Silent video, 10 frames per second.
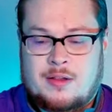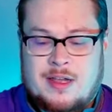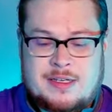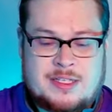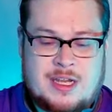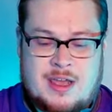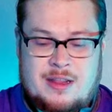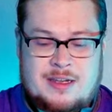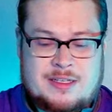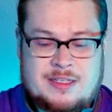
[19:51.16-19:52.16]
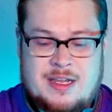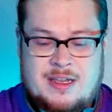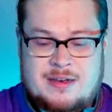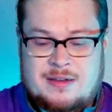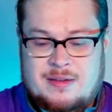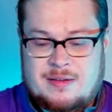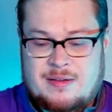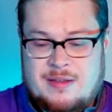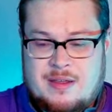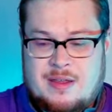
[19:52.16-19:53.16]
Let's see it. Let's see
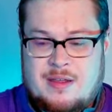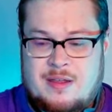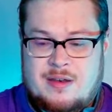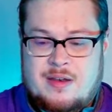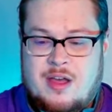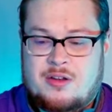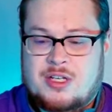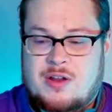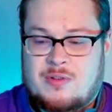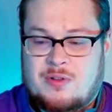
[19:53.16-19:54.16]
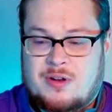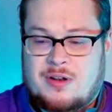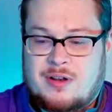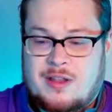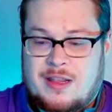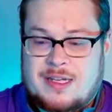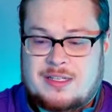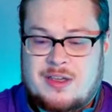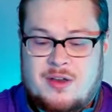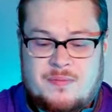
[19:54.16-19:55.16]
it. Another J ruler.
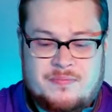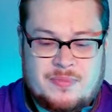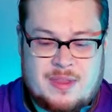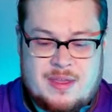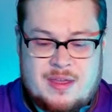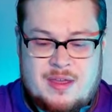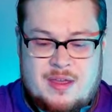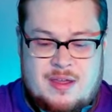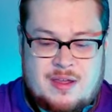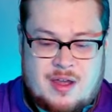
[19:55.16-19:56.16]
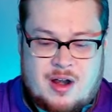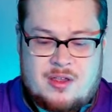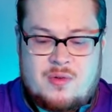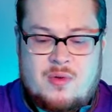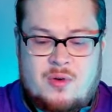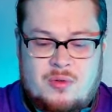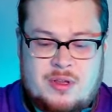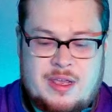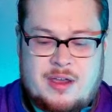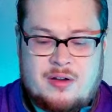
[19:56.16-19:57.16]
Let's go. Are you
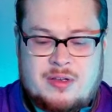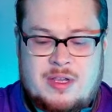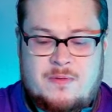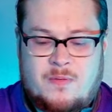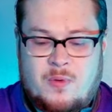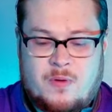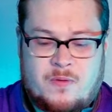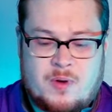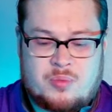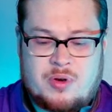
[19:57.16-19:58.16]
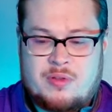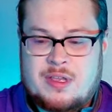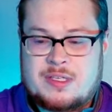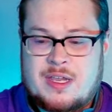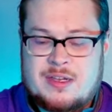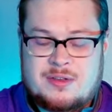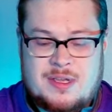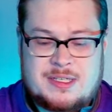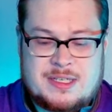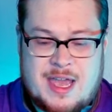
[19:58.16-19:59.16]
only guaranteed four for a pre-release kit? Do
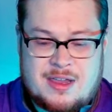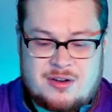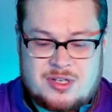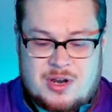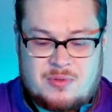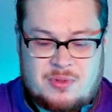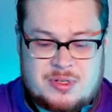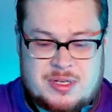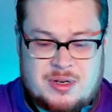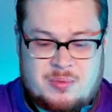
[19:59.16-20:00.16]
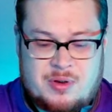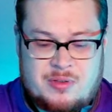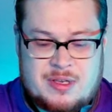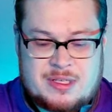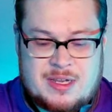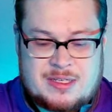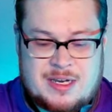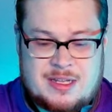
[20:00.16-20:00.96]
they stack your J rulers in your pre-release kits?